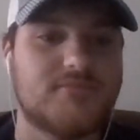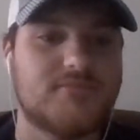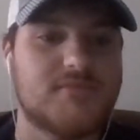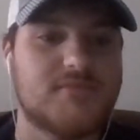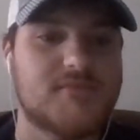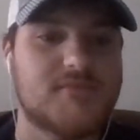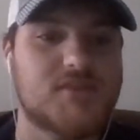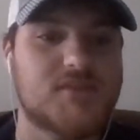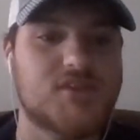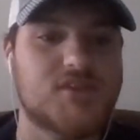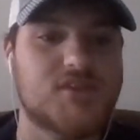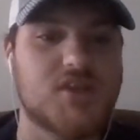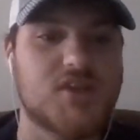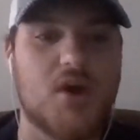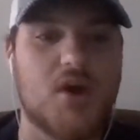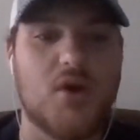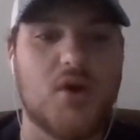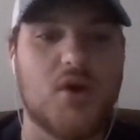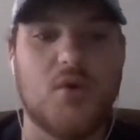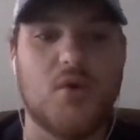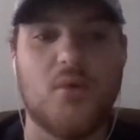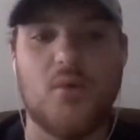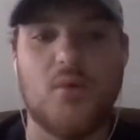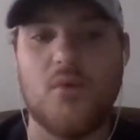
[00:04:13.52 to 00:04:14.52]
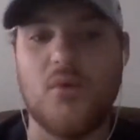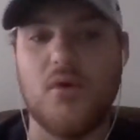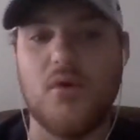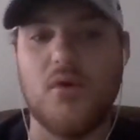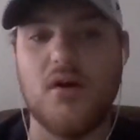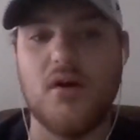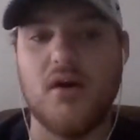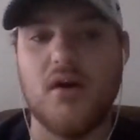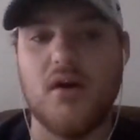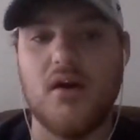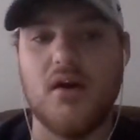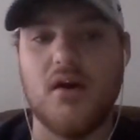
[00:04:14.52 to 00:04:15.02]
So,
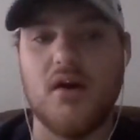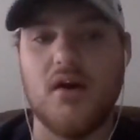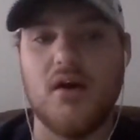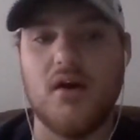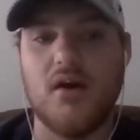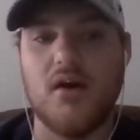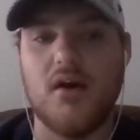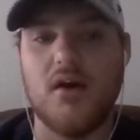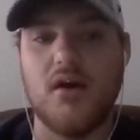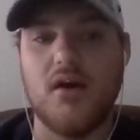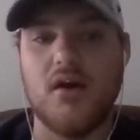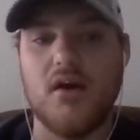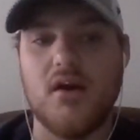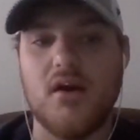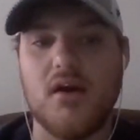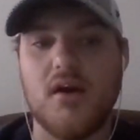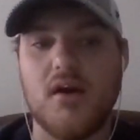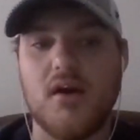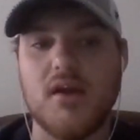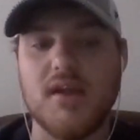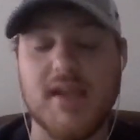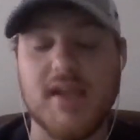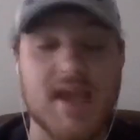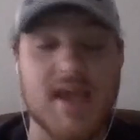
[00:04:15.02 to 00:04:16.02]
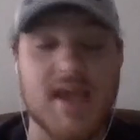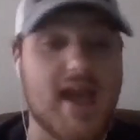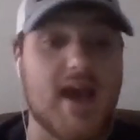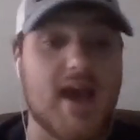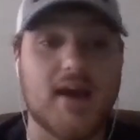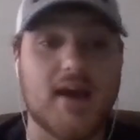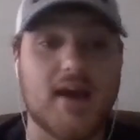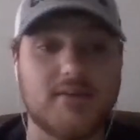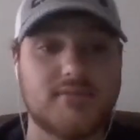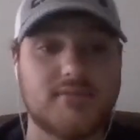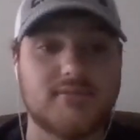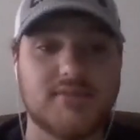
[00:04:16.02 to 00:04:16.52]
yeah,
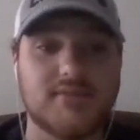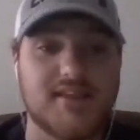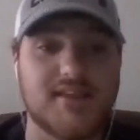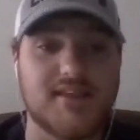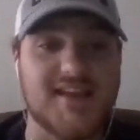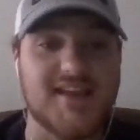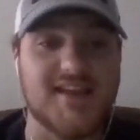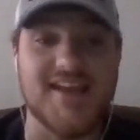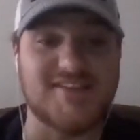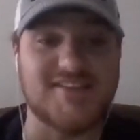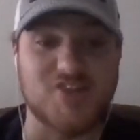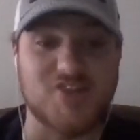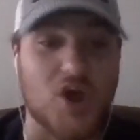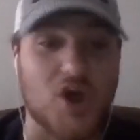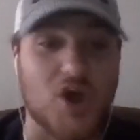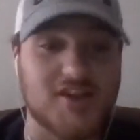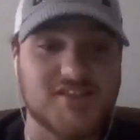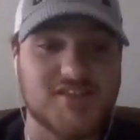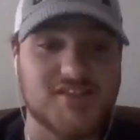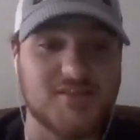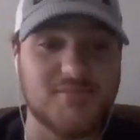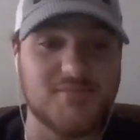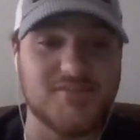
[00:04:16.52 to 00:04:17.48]
it's awesome.